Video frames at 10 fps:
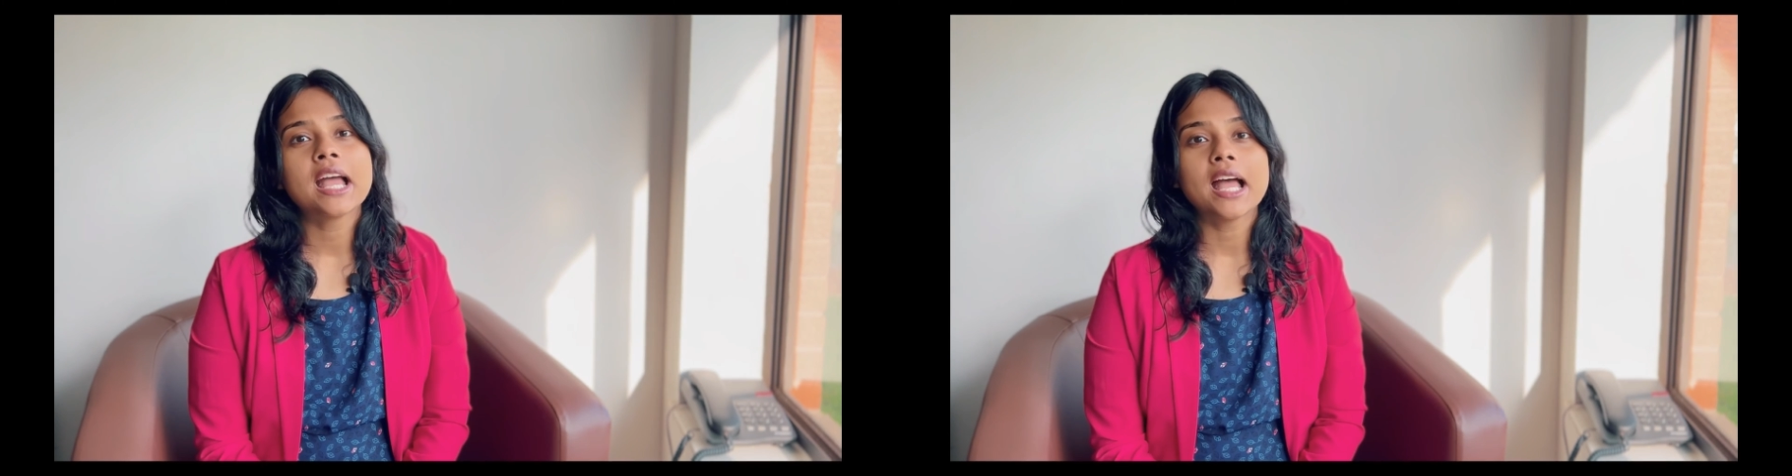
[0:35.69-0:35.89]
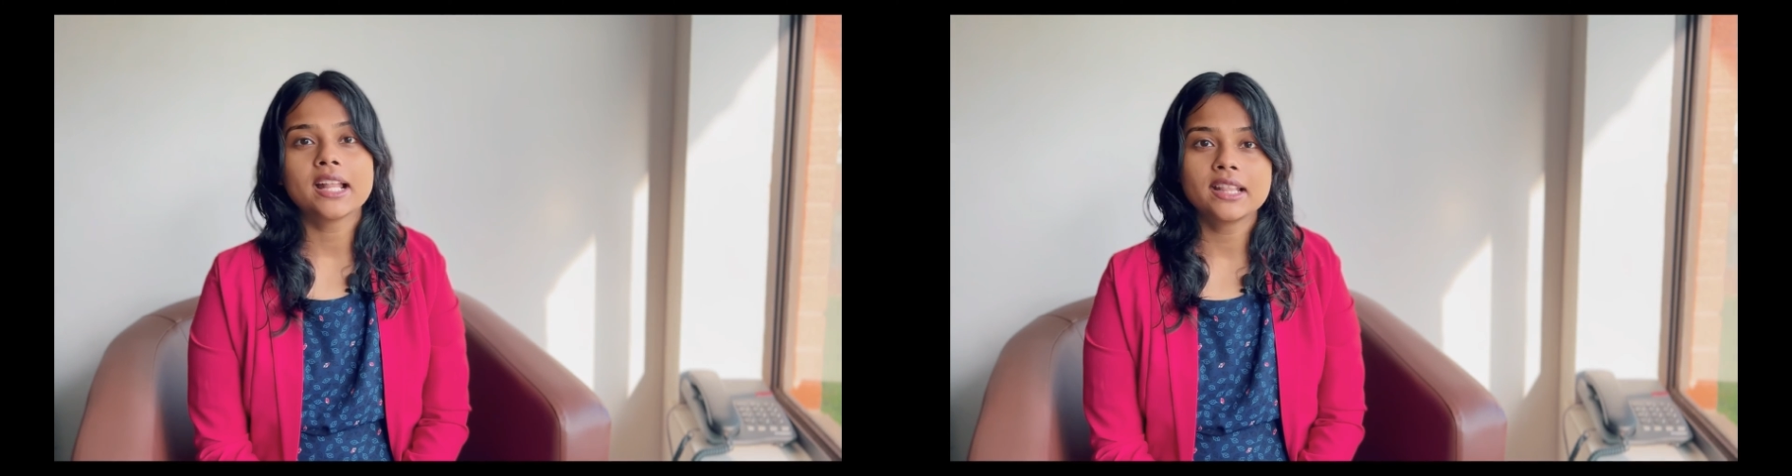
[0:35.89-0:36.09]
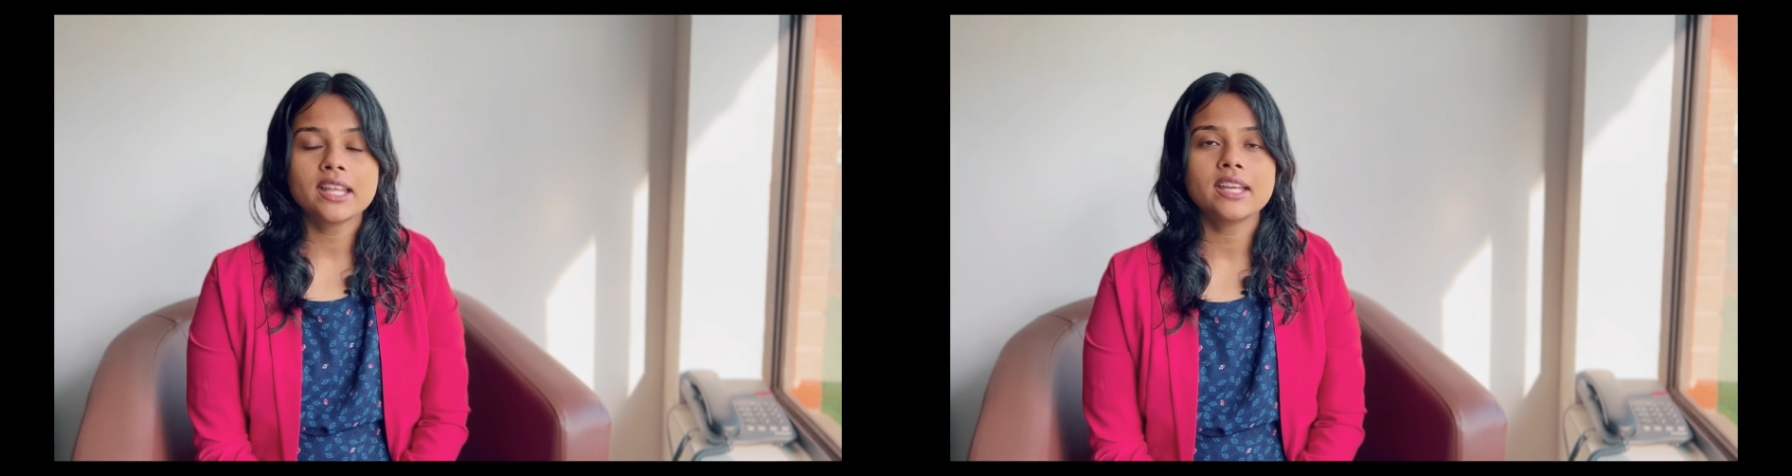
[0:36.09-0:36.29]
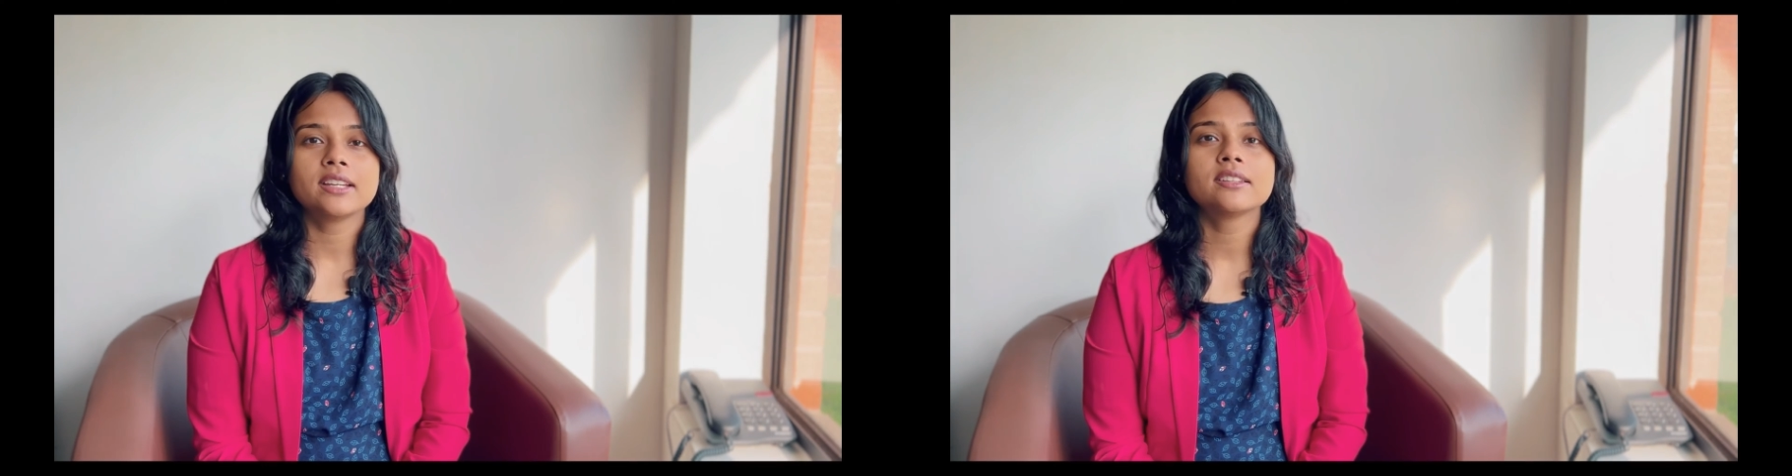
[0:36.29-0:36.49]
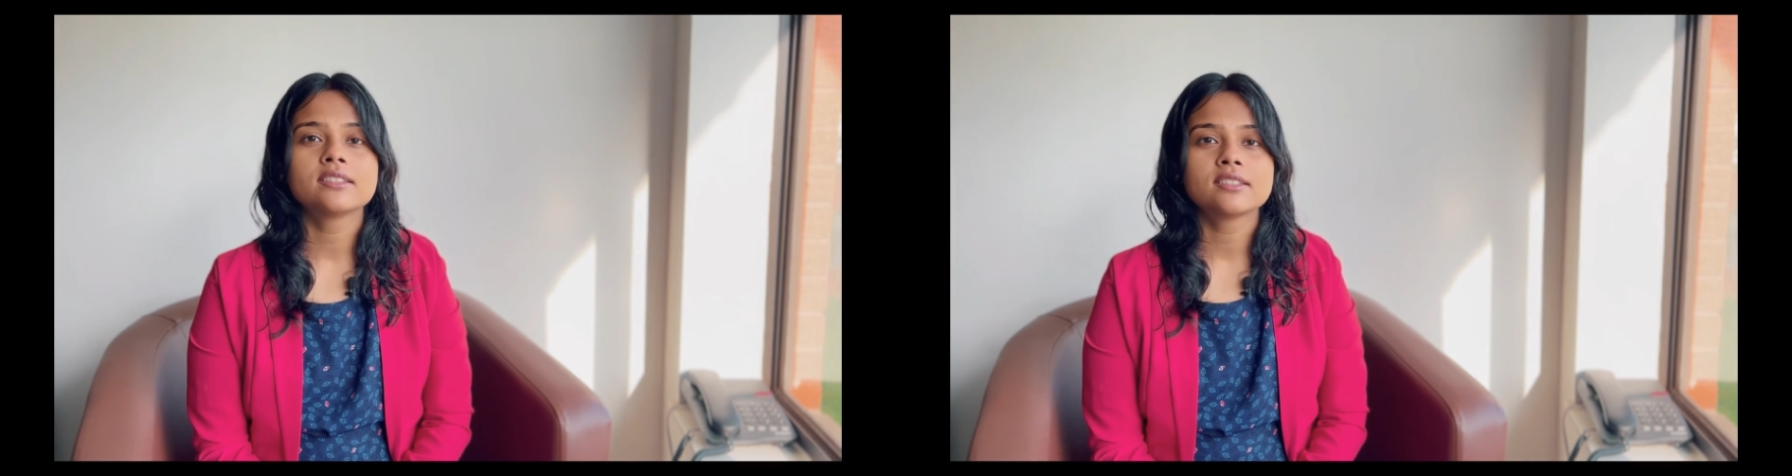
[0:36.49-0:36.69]
and
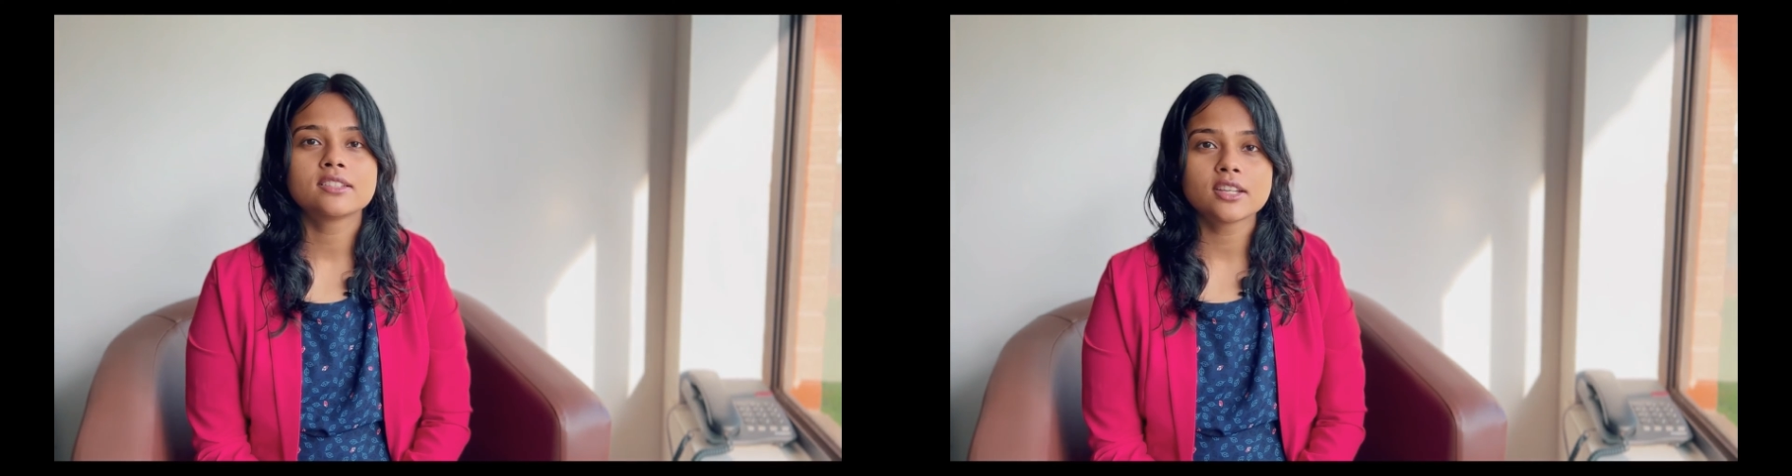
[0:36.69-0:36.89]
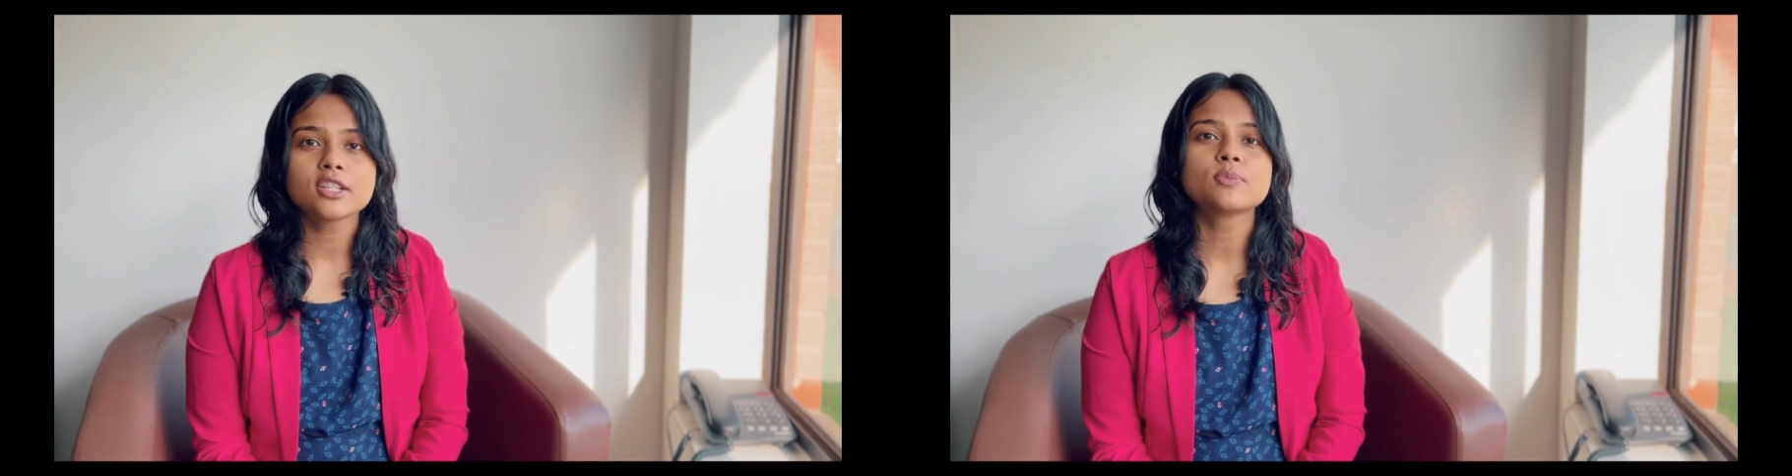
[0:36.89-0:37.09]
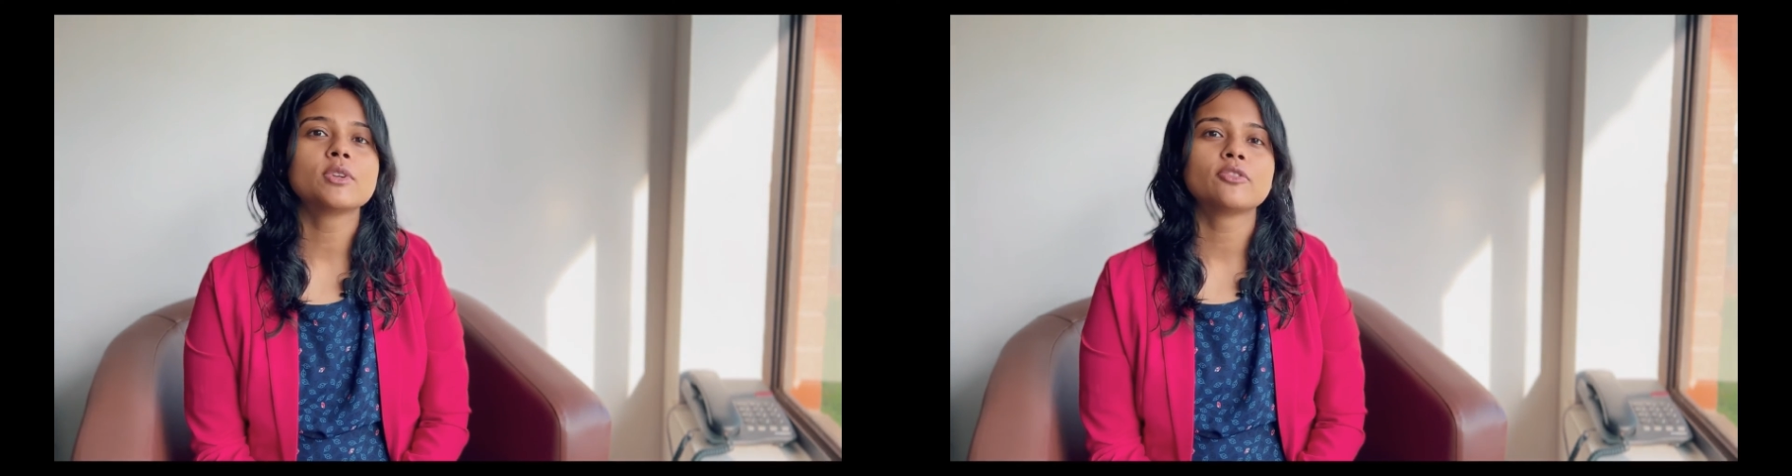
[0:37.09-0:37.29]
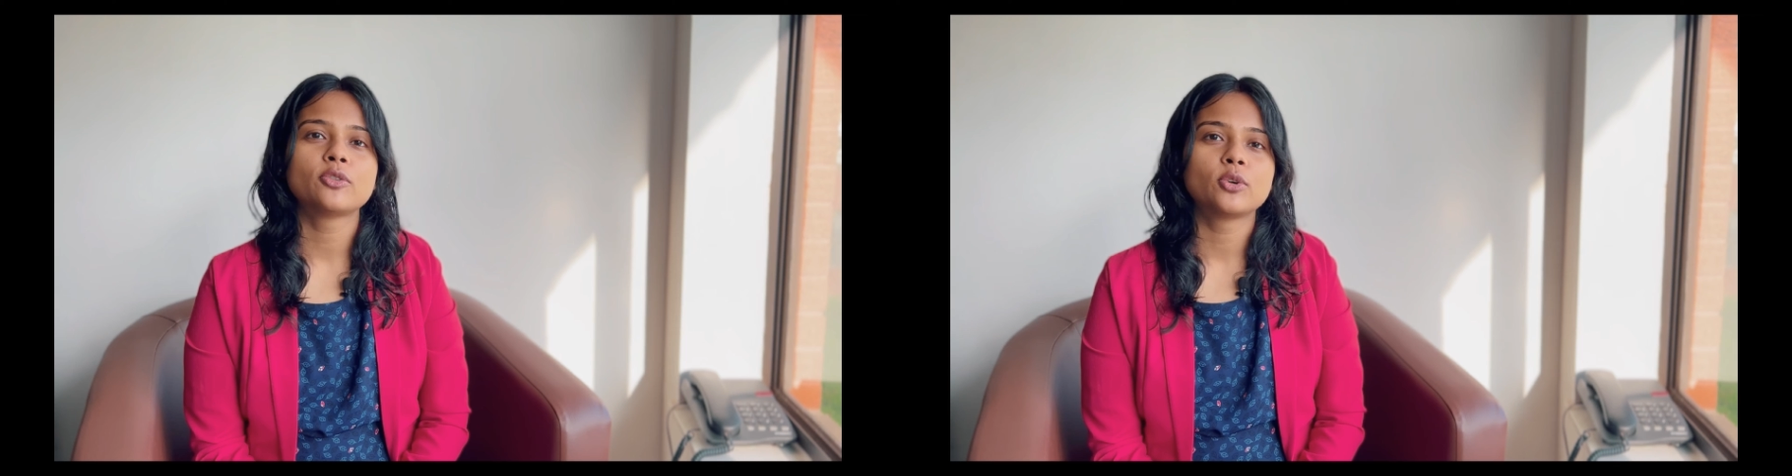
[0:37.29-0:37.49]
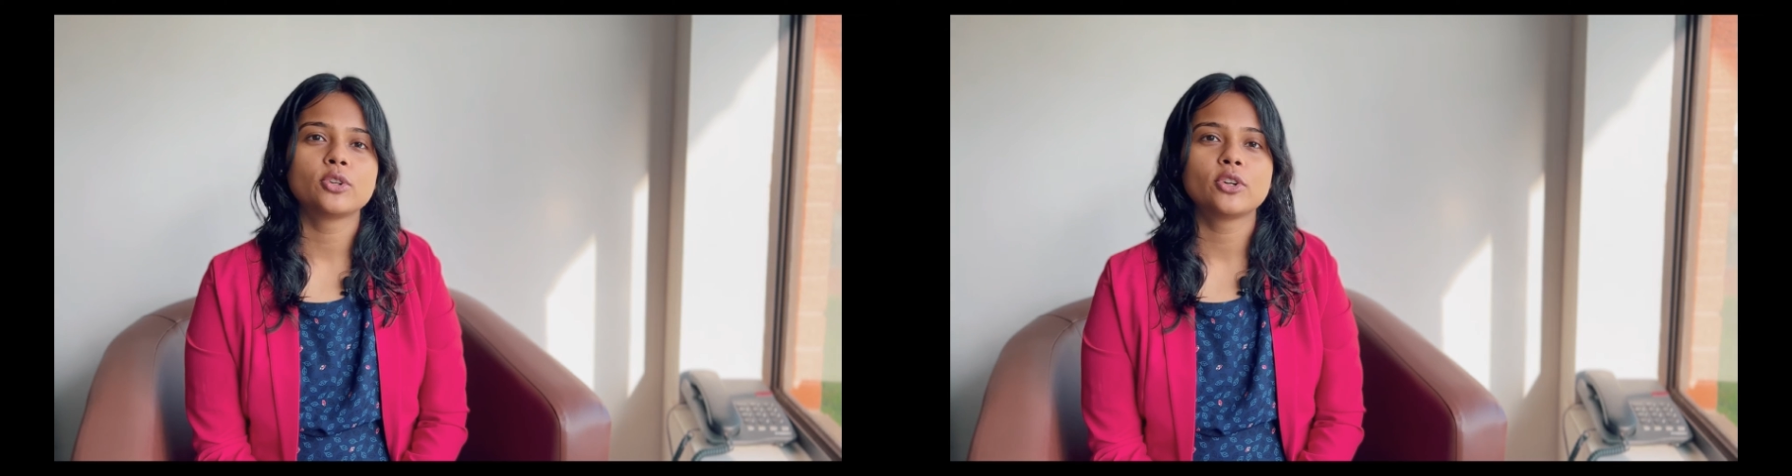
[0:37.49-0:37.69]
then just
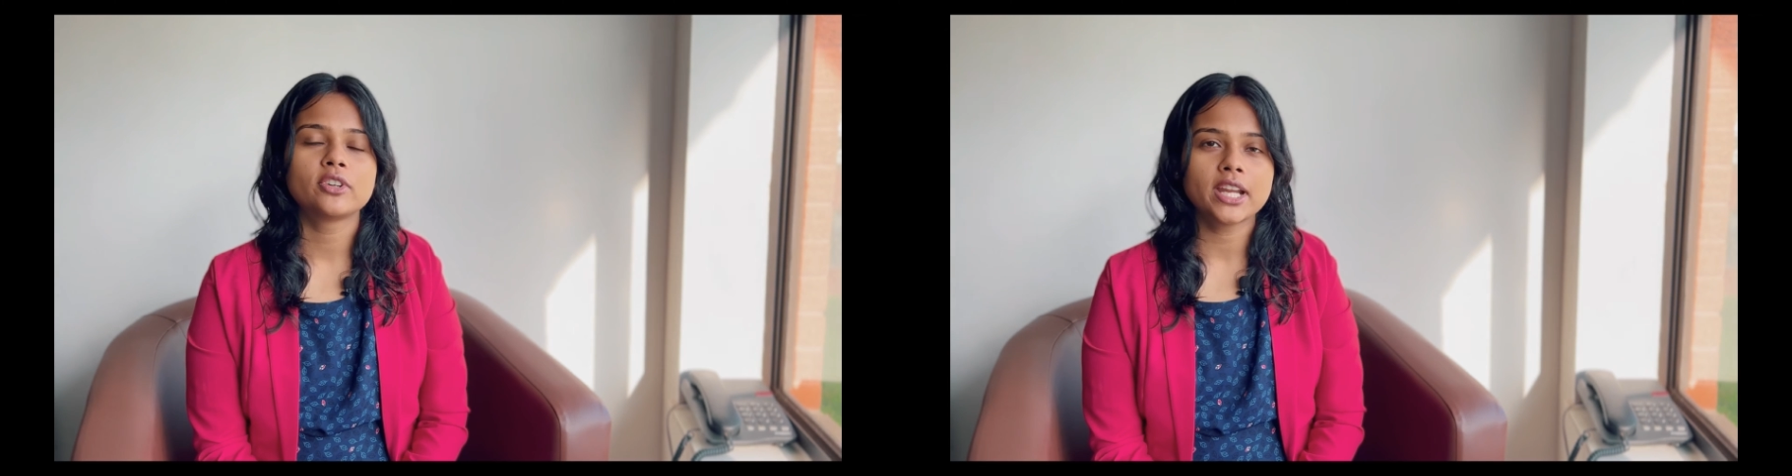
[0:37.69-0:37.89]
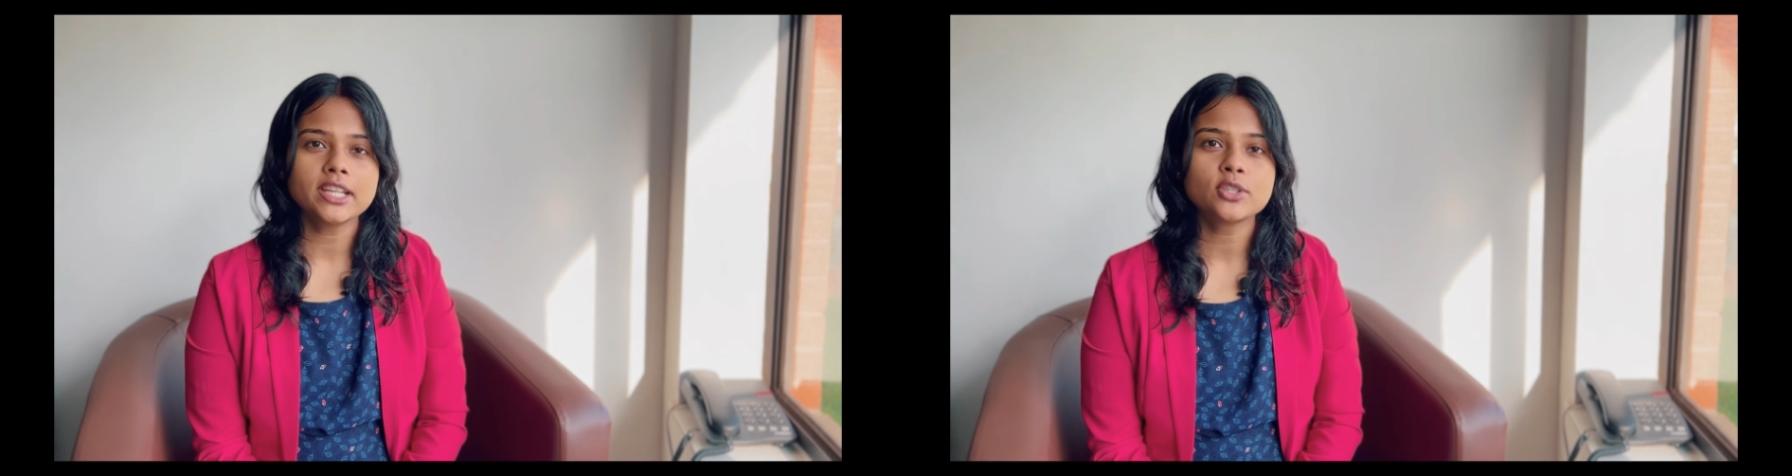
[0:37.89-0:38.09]
before you're ready